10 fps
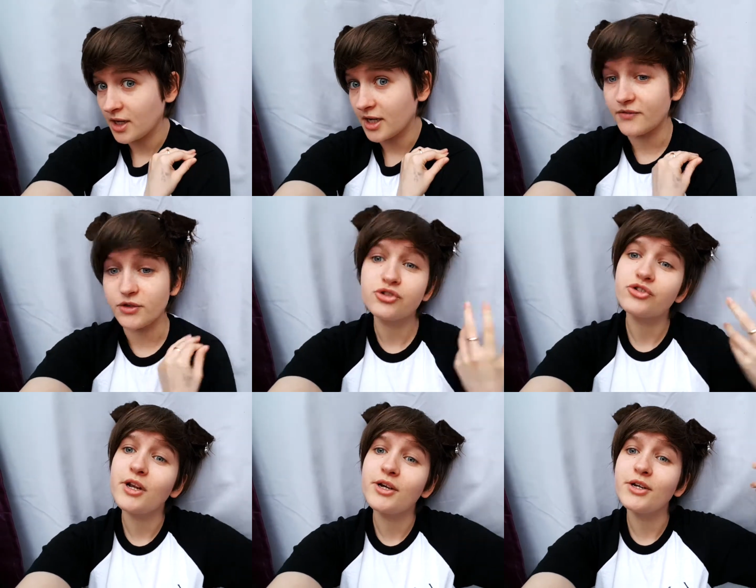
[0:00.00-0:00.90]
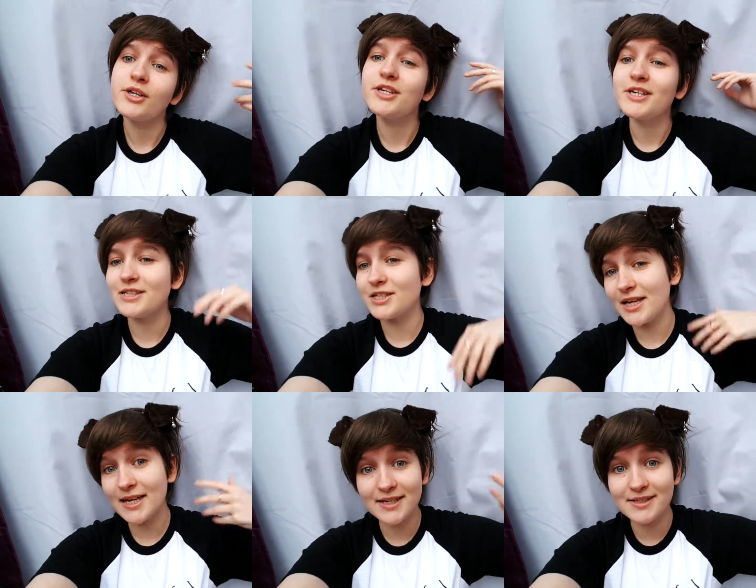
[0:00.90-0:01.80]
If you just learn, you, you
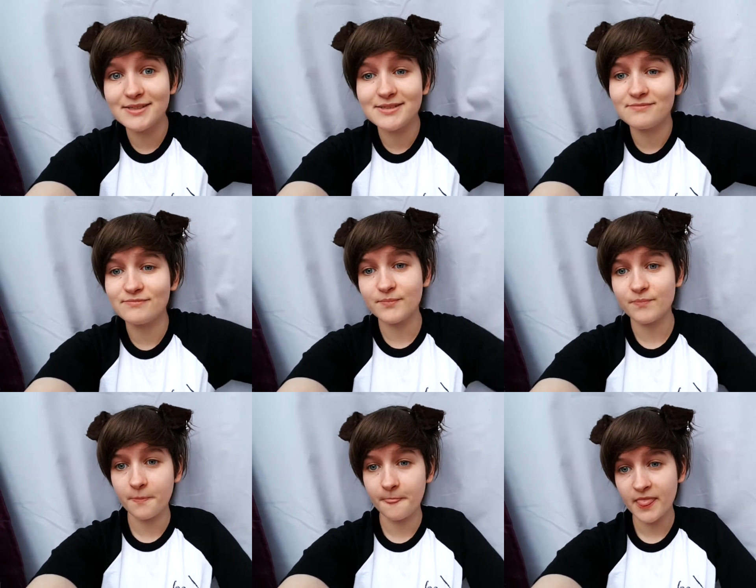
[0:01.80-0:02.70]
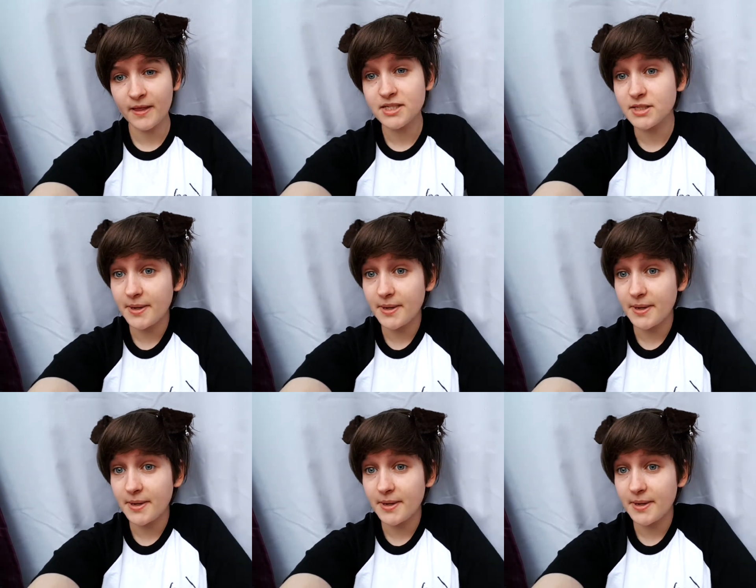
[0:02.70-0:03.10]
can the